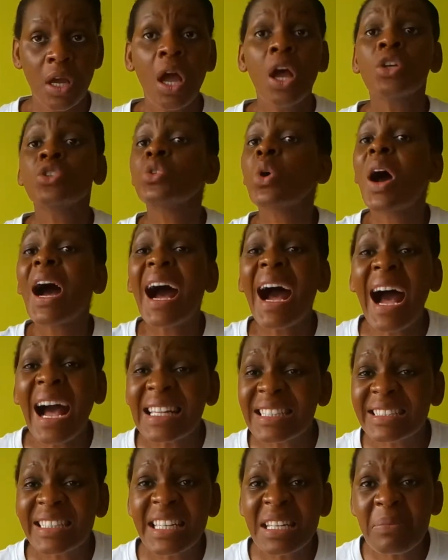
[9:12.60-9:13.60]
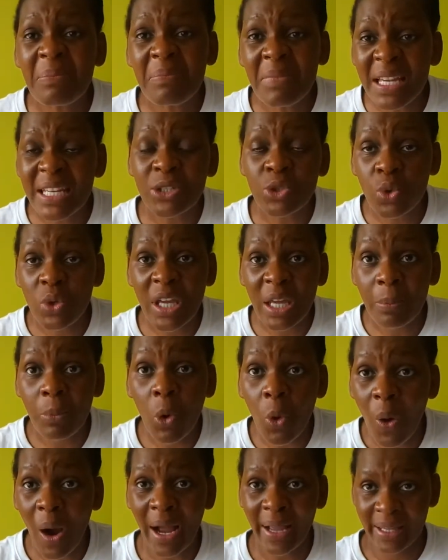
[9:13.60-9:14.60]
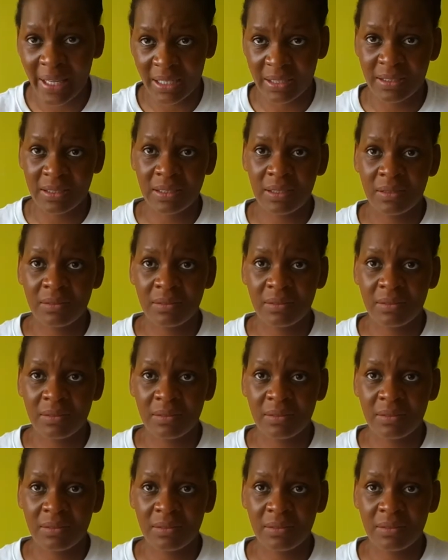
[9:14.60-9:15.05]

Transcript: So asking me to keep quiet